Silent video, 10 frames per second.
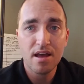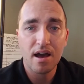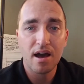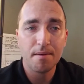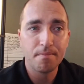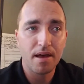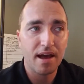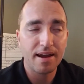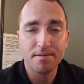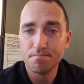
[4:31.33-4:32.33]

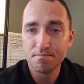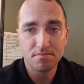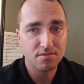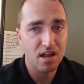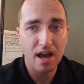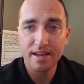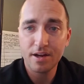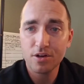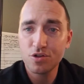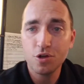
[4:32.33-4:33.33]
I'm not
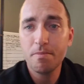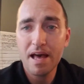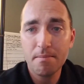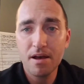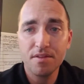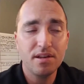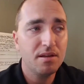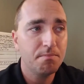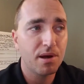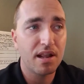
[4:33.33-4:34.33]
here to badmouth
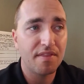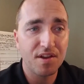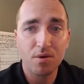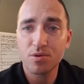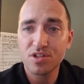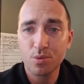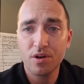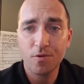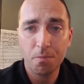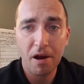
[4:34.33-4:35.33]
any, but there was 3 or
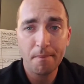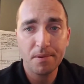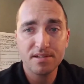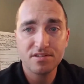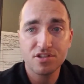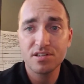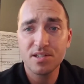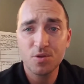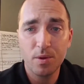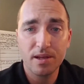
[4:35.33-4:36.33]
4 properties just
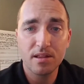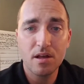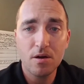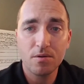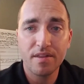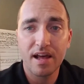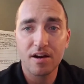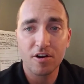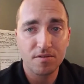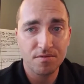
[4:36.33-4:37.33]
this week alone that
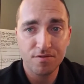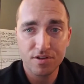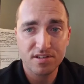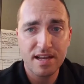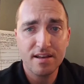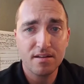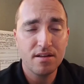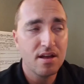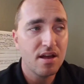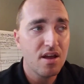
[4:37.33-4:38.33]
are for sale
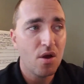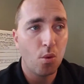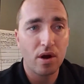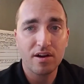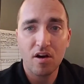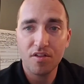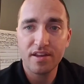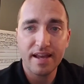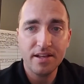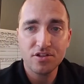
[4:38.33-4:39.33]
where I called
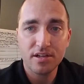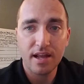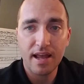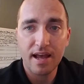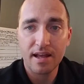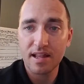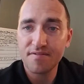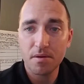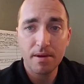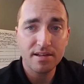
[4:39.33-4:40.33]
the agent and
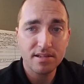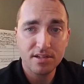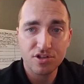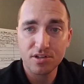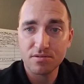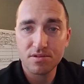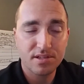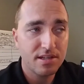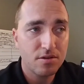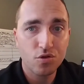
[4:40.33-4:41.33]
left a message and
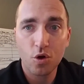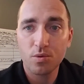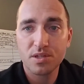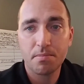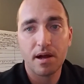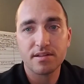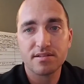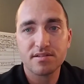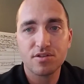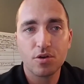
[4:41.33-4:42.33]
still no response.
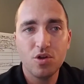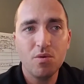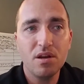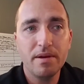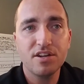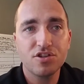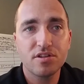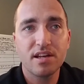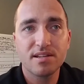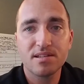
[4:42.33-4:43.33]
So you want to make sure
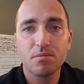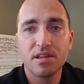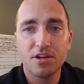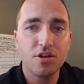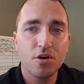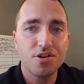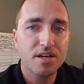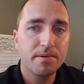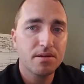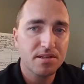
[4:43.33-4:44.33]
that it's someone that you're going
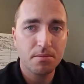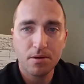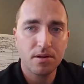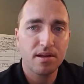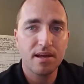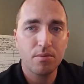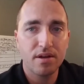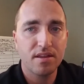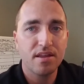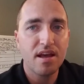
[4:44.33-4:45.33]
to be able to communicate
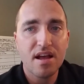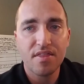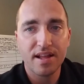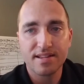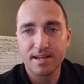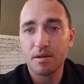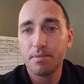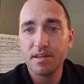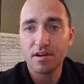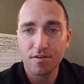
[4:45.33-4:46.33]
with, that's going to
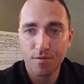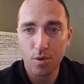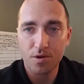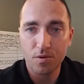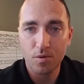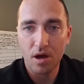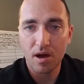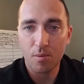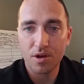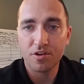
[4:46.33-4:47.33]
be there for you
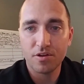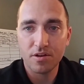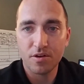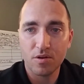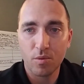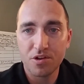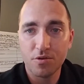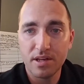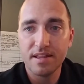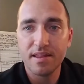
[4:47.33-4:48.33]
when
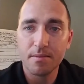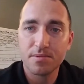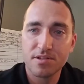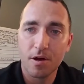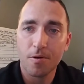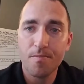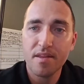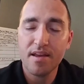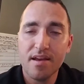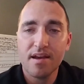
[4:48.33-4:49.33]
you need them. So
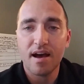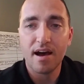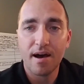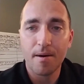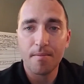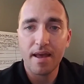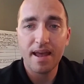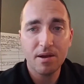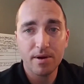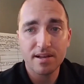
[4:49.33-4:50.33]

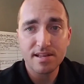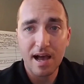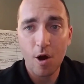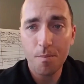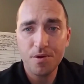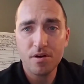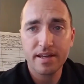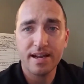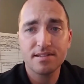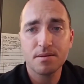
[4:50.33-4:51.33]
Anyways, I hope you all
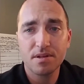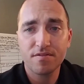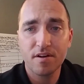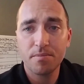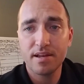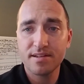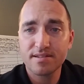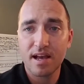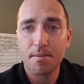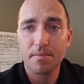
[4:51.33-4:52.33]
gained something from
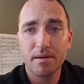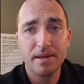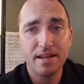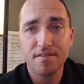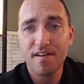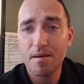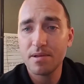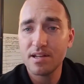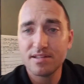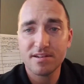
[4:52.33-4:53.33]
this. I'm going to be hitting 5
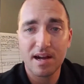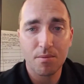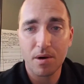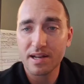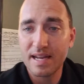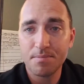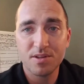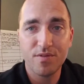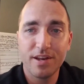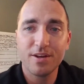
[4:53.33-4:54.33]
minutes here. I want to keep this
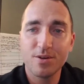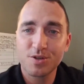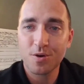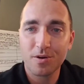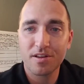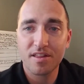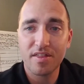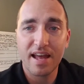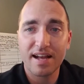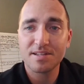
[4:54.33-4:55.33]
video shorter than
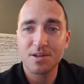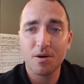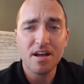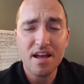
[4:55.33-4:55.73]
that. So